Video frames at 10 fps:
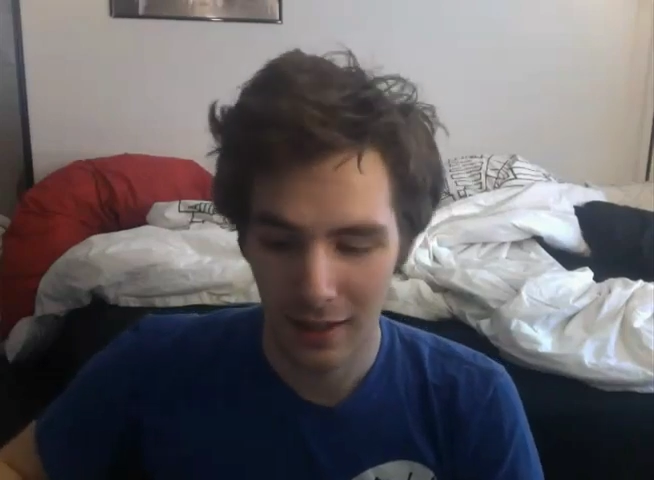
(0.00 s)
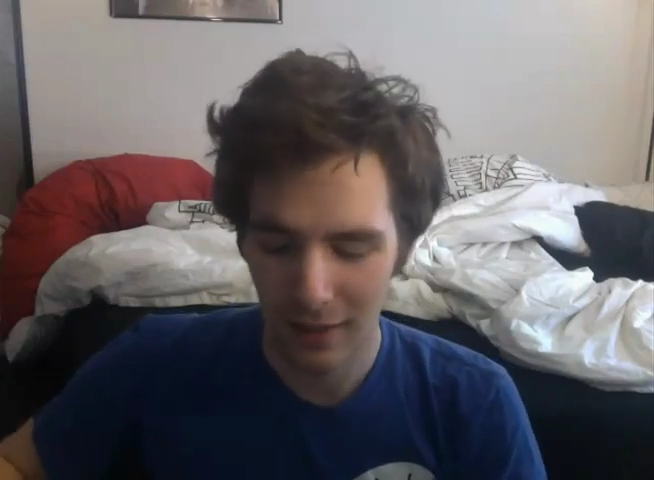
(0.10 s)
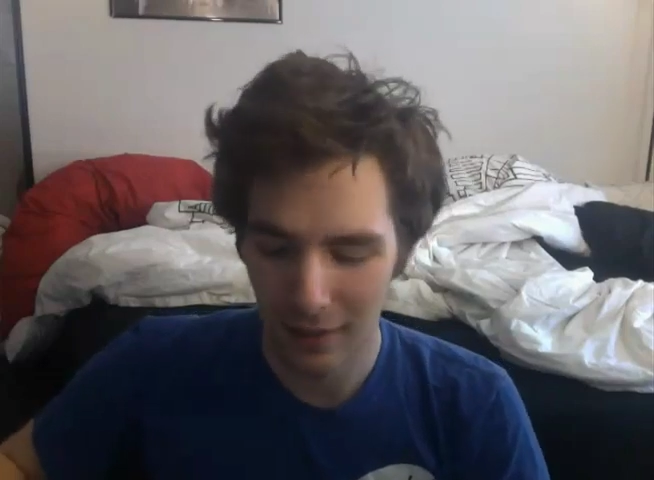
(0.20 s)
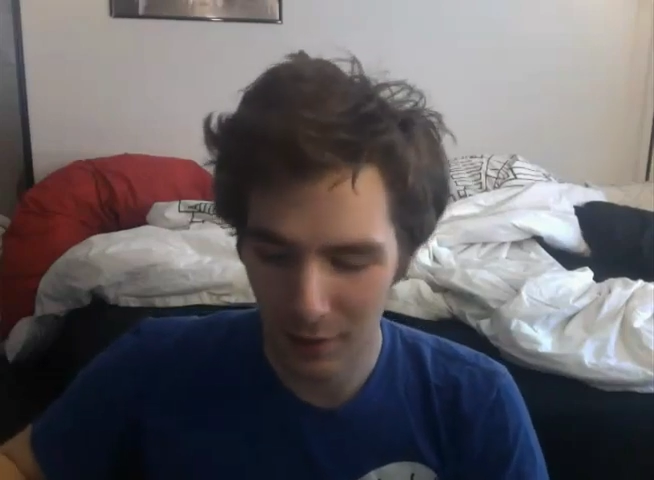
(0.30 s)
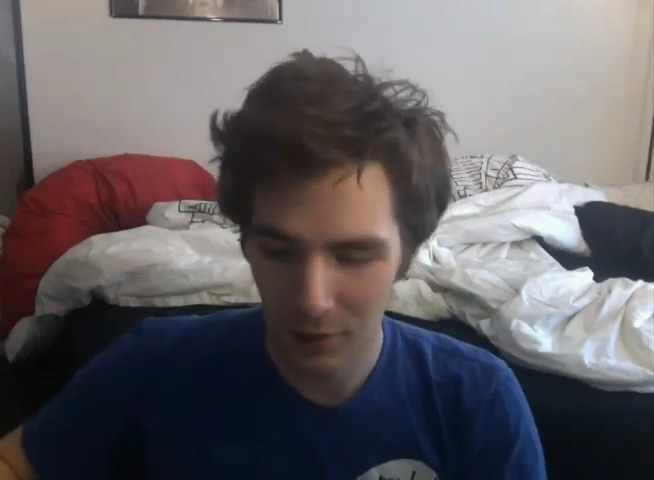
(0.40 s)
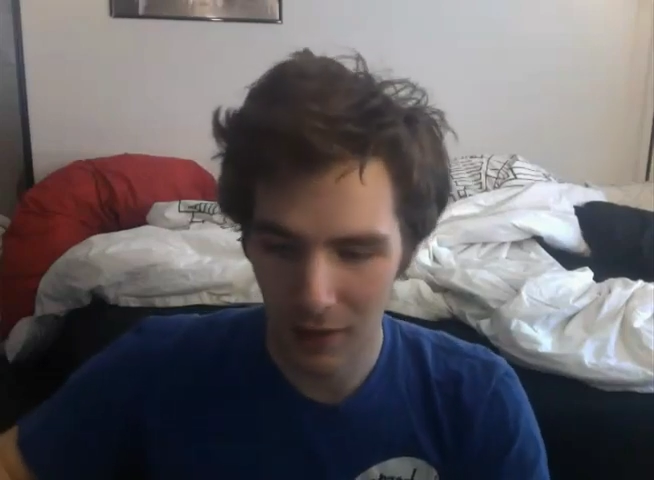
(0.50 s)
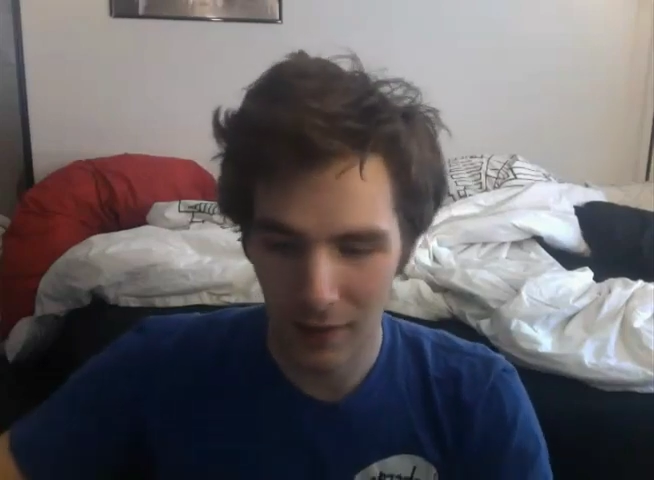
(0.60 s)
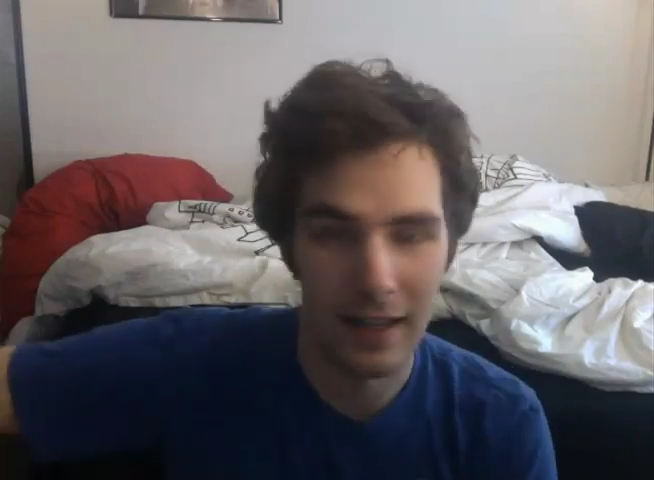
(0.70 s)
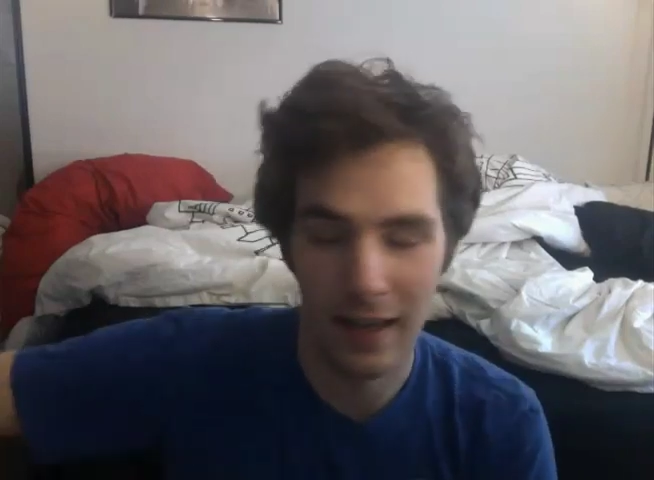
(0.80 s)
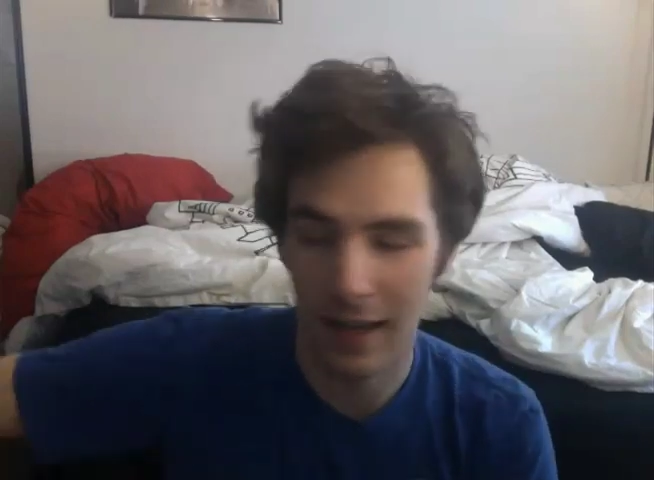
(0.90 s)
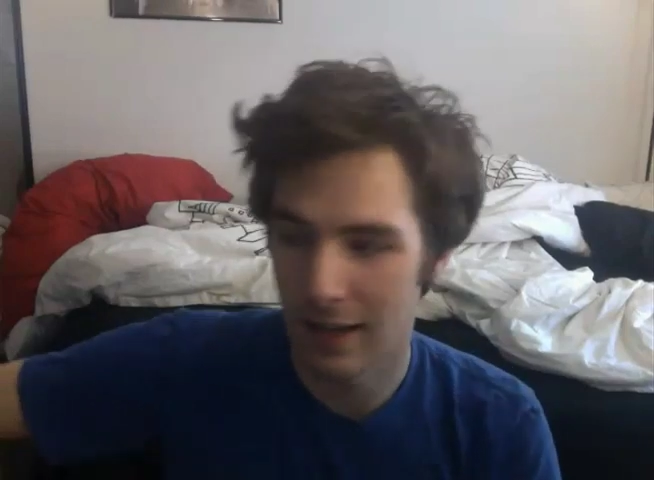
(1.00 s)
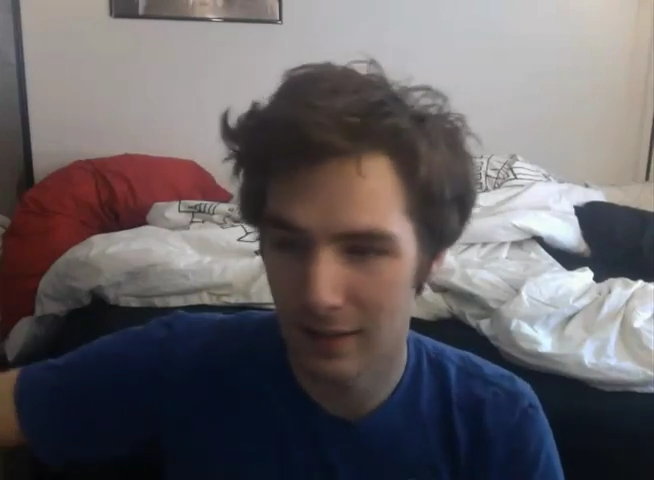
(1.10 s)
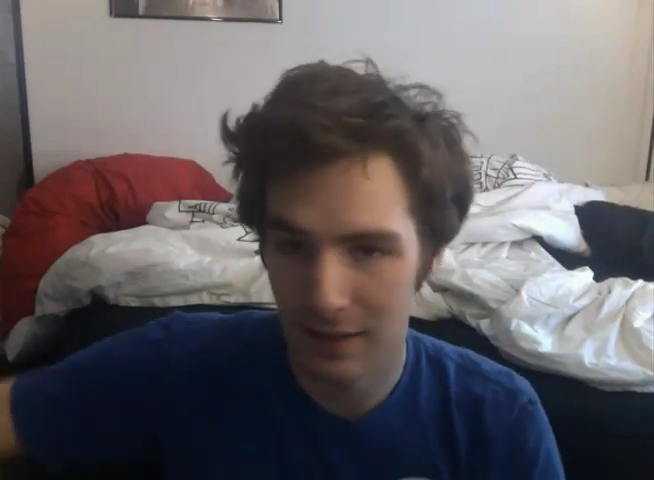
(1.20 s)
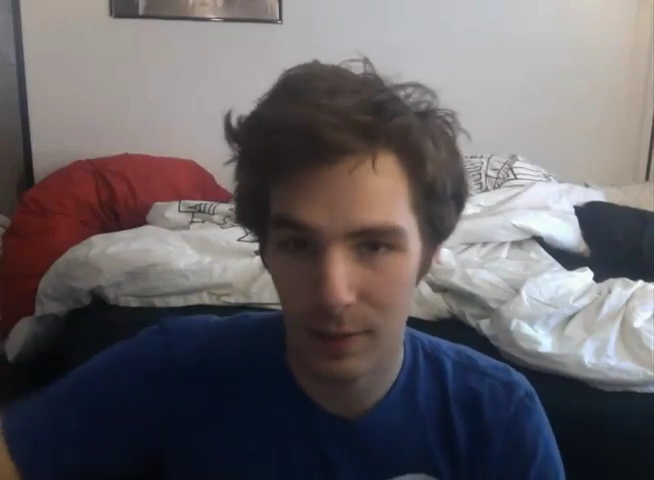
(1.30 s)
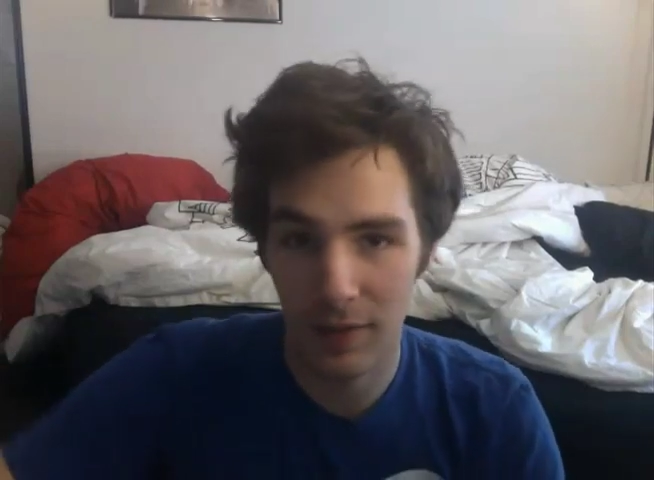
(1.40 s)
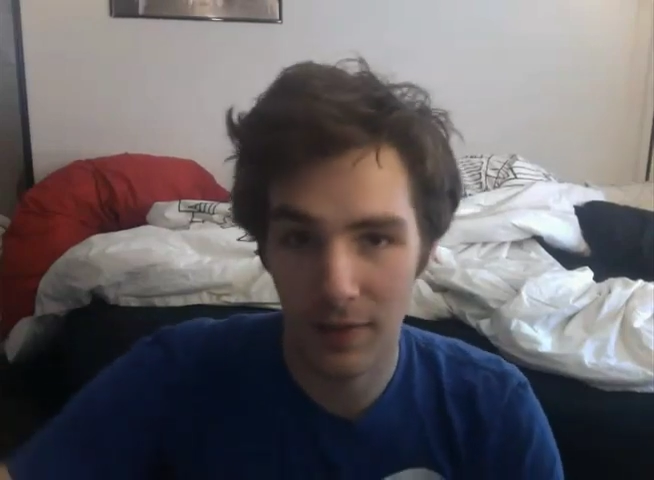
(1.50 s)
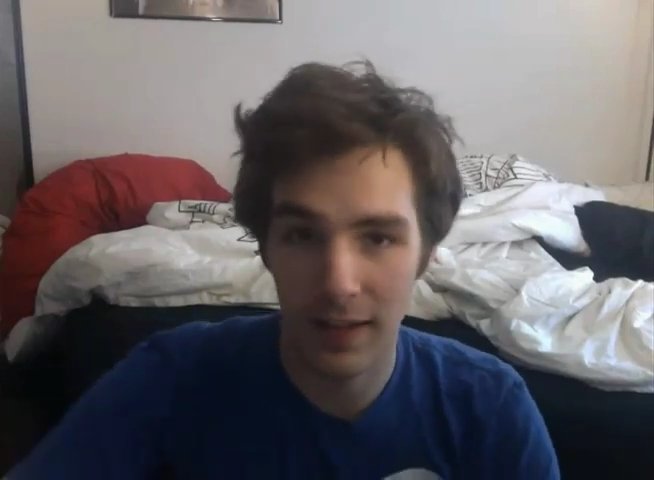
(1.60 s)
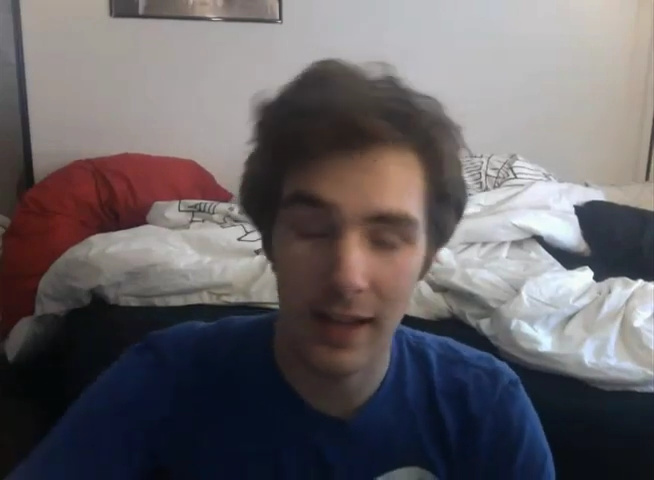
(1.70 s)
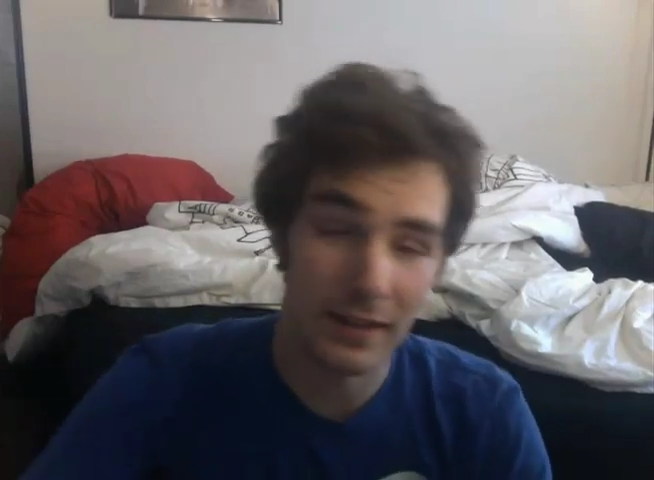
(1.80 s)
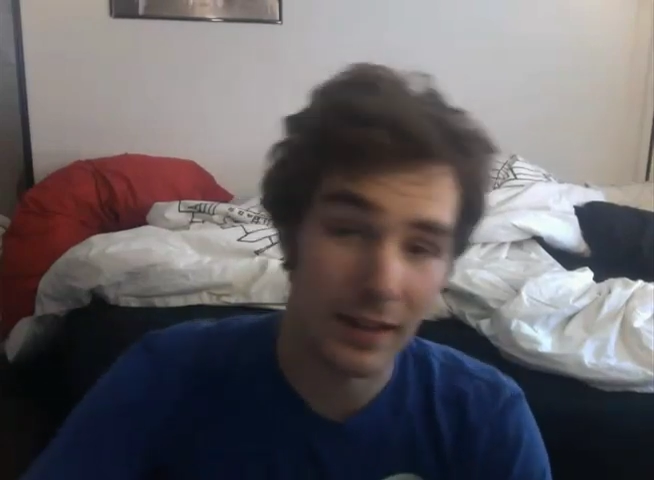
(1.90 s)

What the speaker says: a little novel, and it's gonna be fantastic.